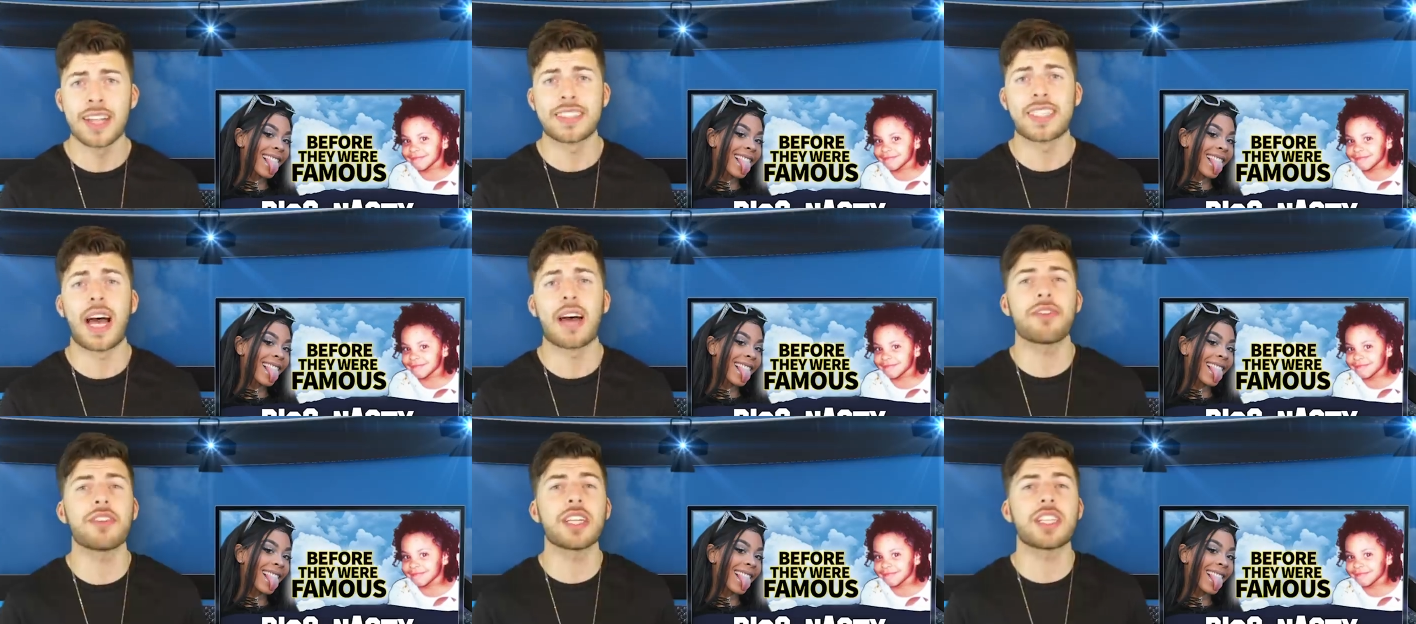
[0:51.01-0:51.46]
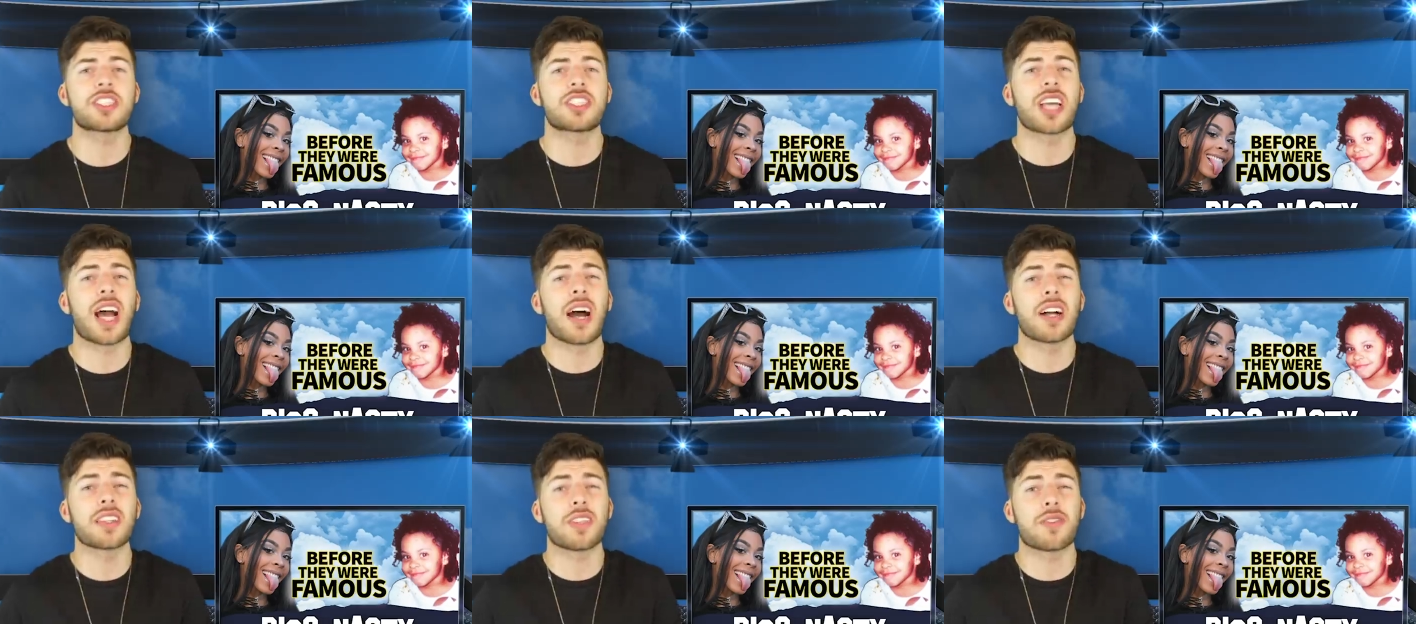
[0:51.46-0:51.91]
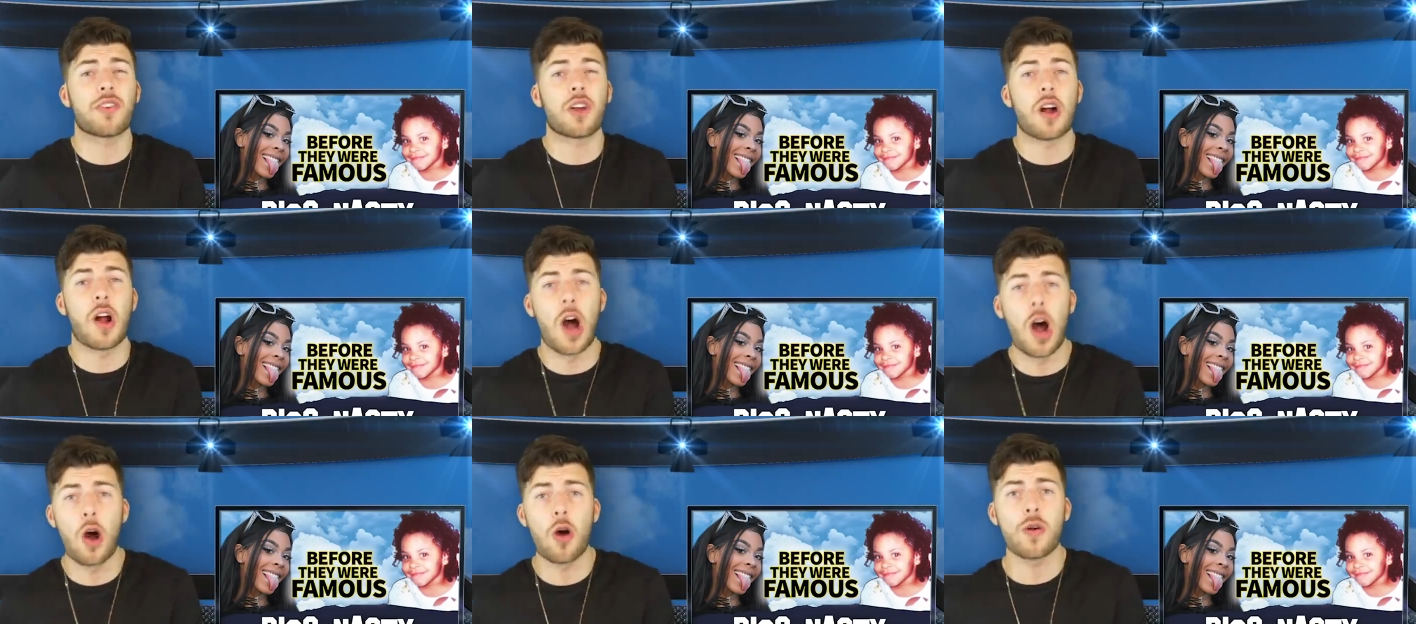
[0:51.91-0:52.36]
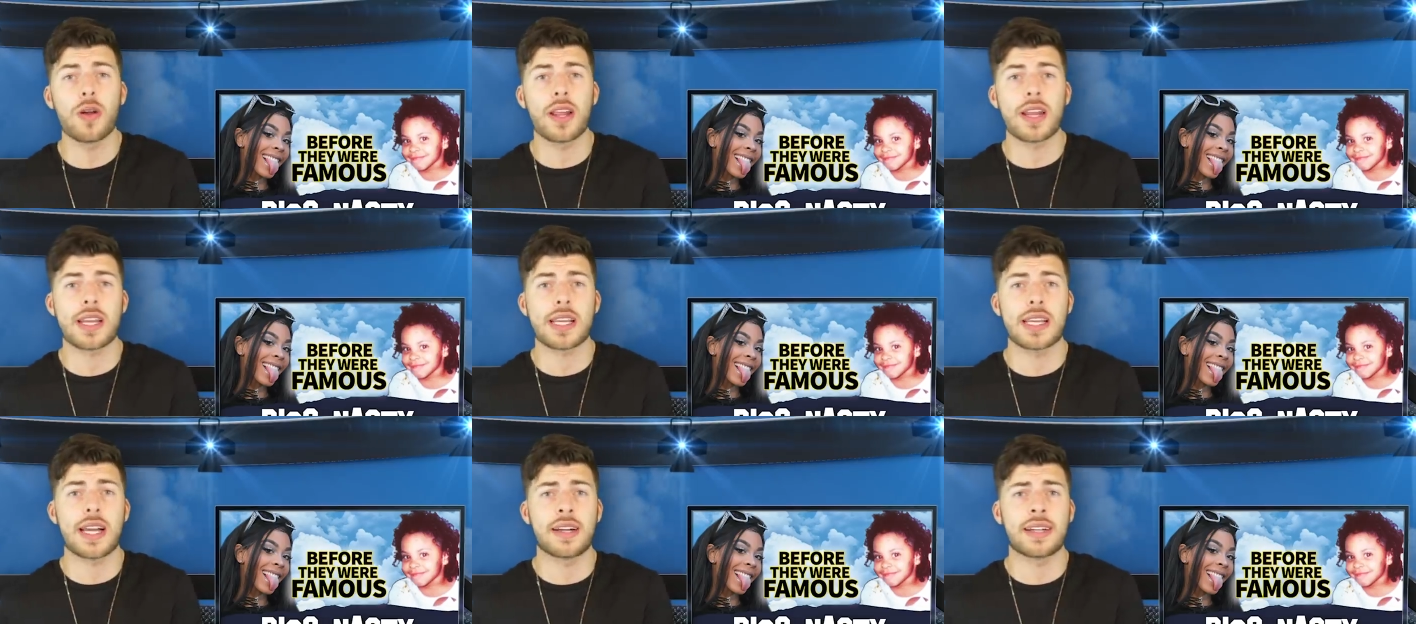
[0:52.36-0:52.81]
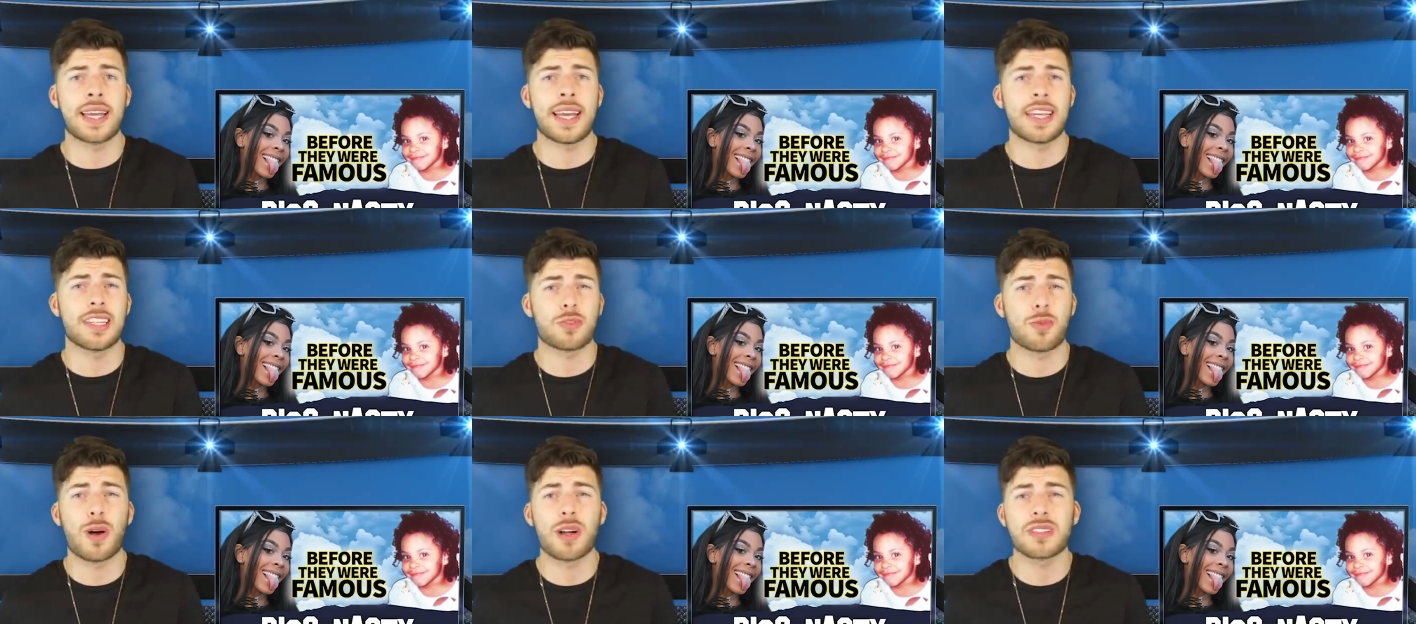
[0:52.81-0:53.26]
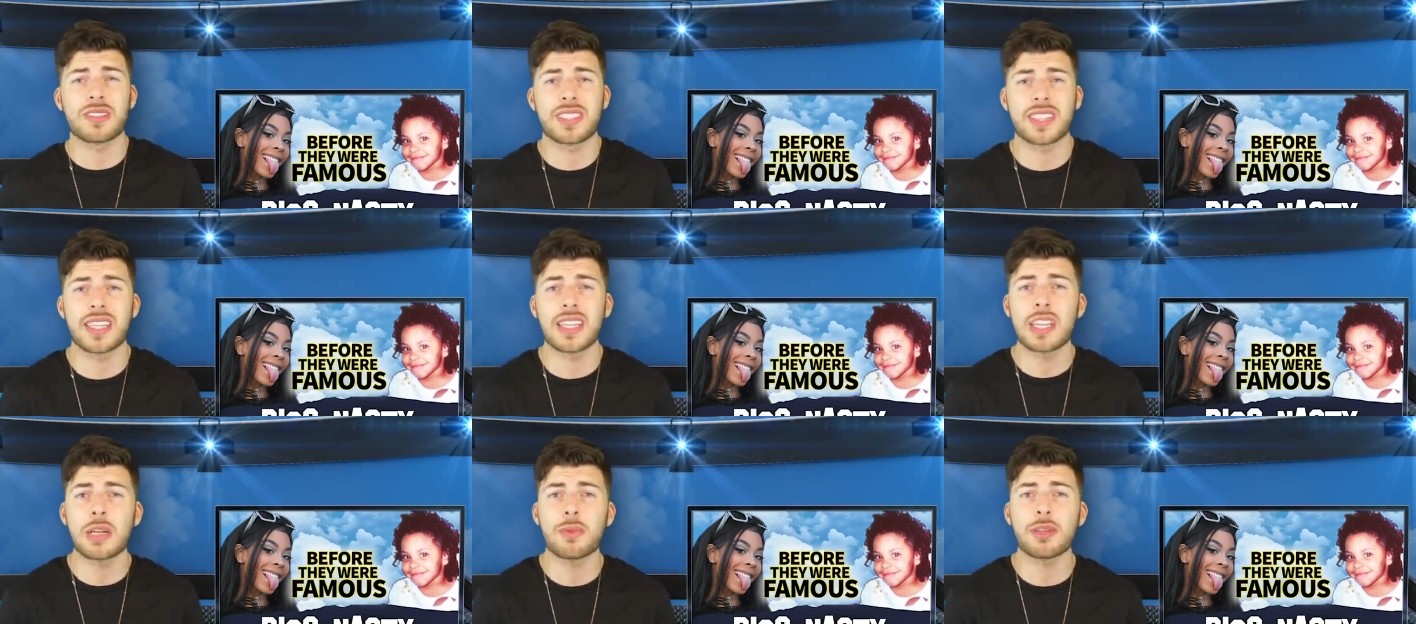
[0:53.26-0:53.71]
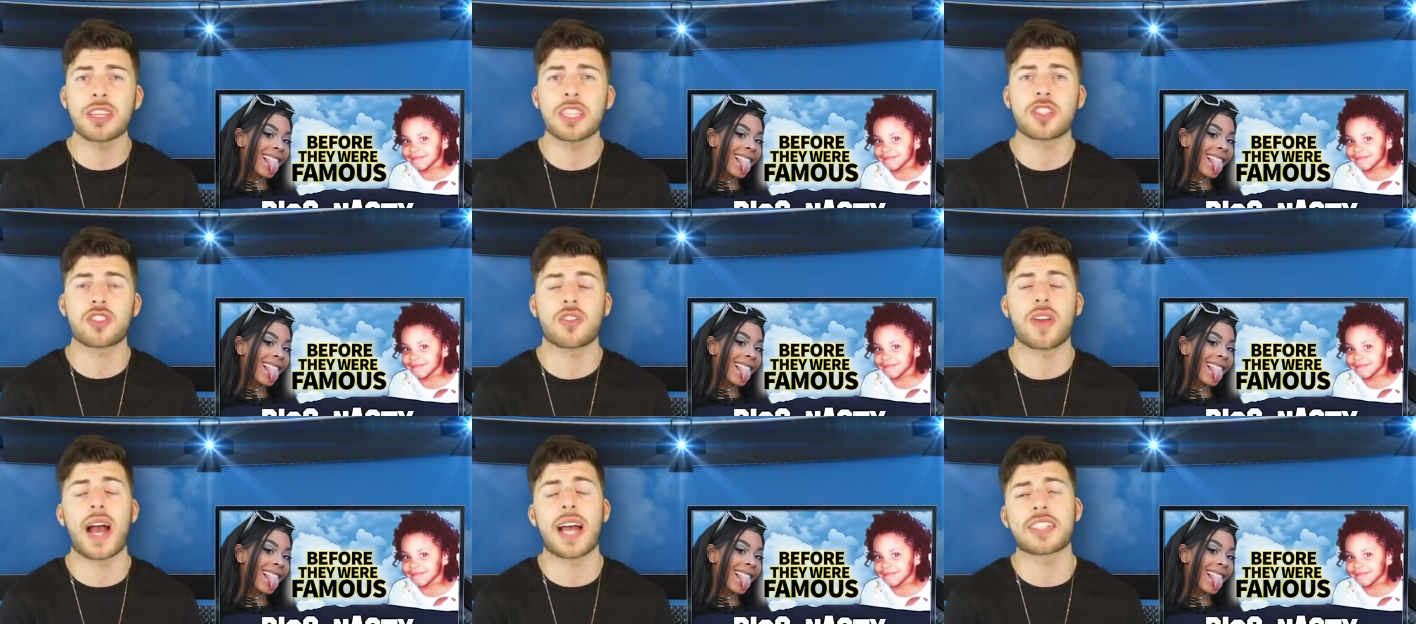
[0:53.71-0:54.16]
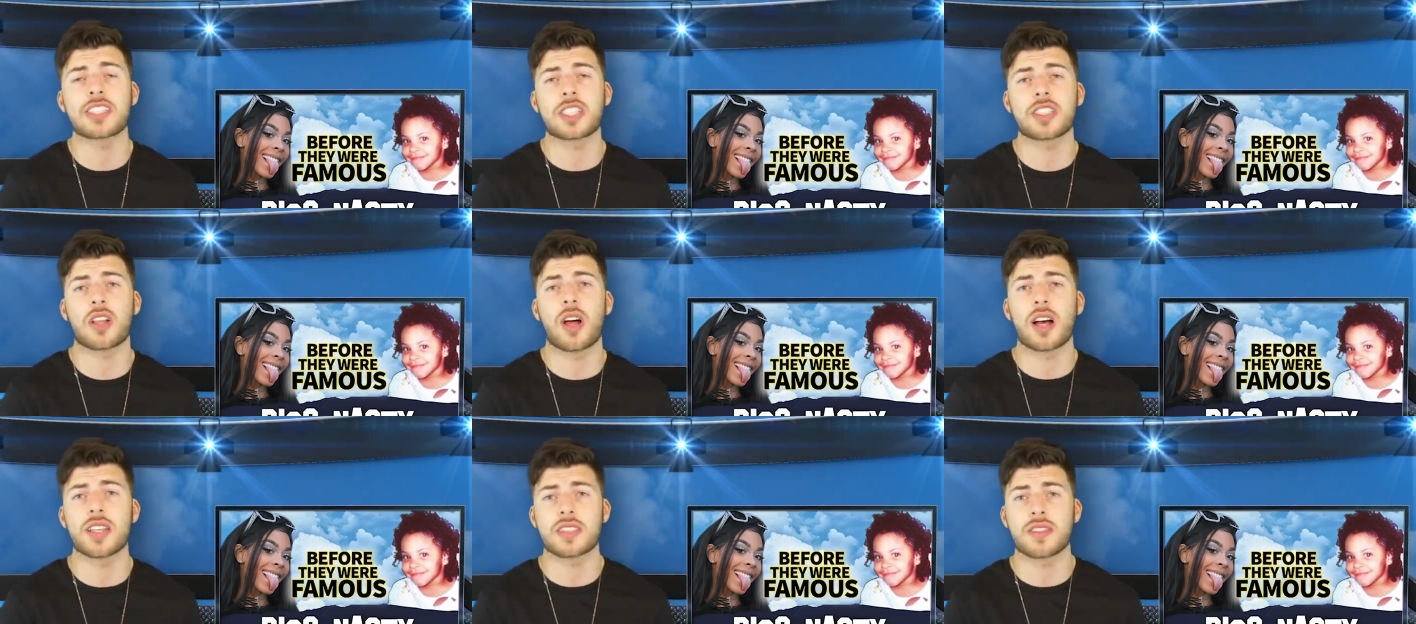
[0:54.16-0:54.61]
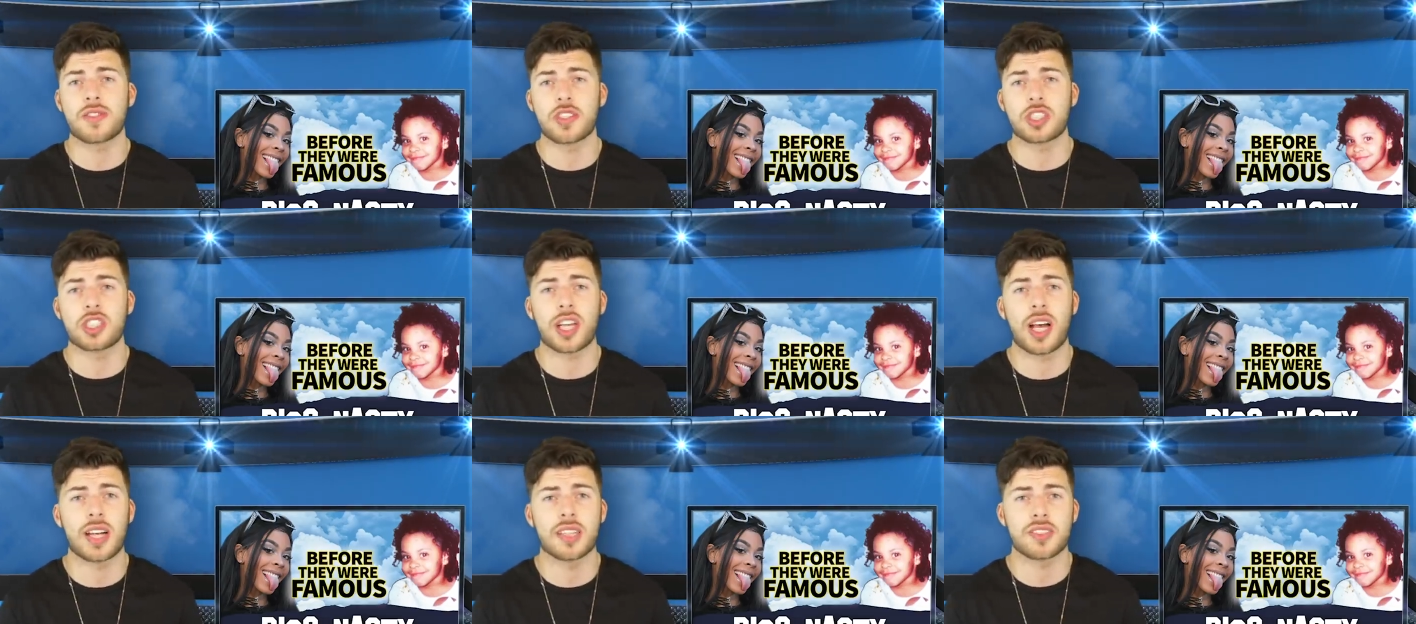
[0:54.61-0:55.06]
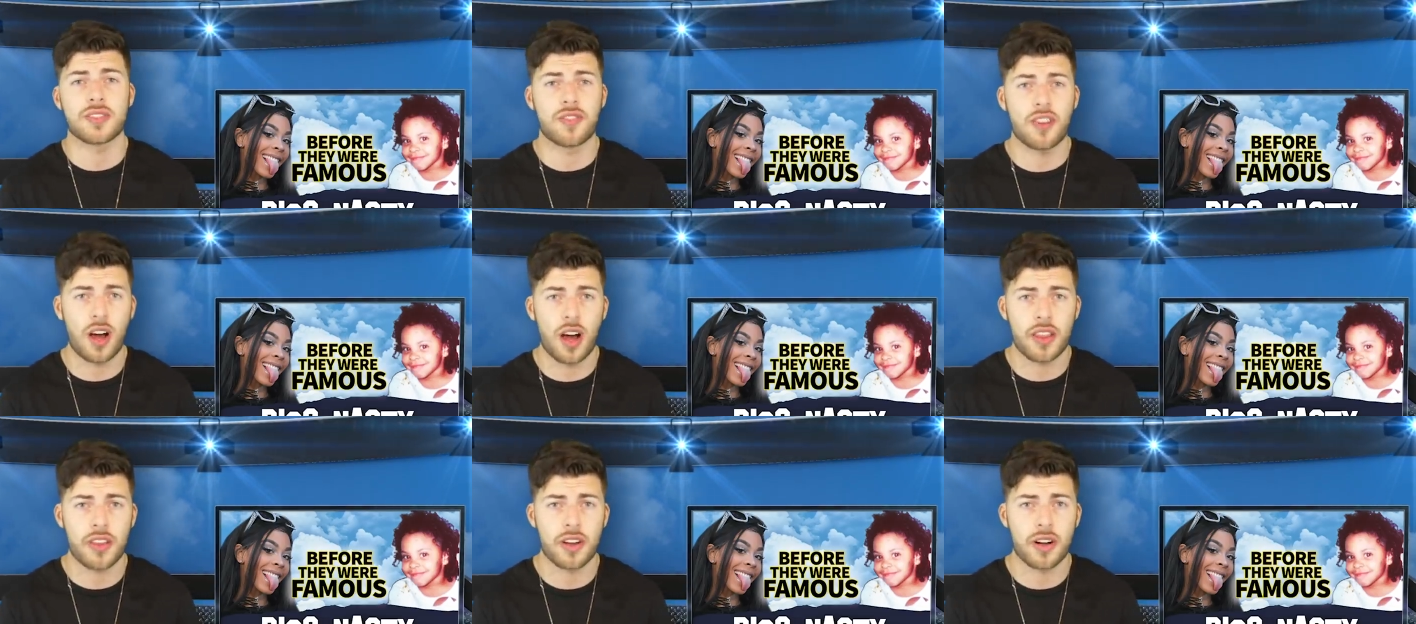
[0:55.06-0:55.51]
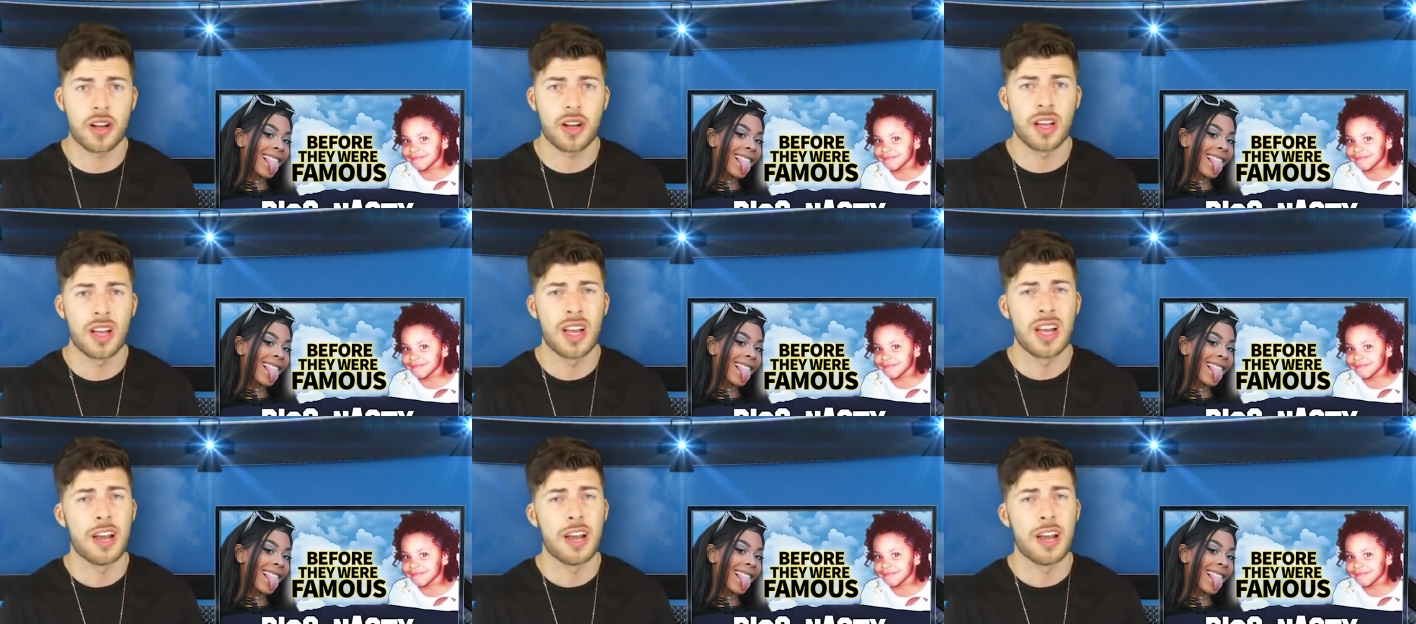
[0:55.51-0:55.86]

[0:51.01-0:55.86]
Speaker 1: to having a child of her own at a young age while dealing with the tragic loss of her child's father.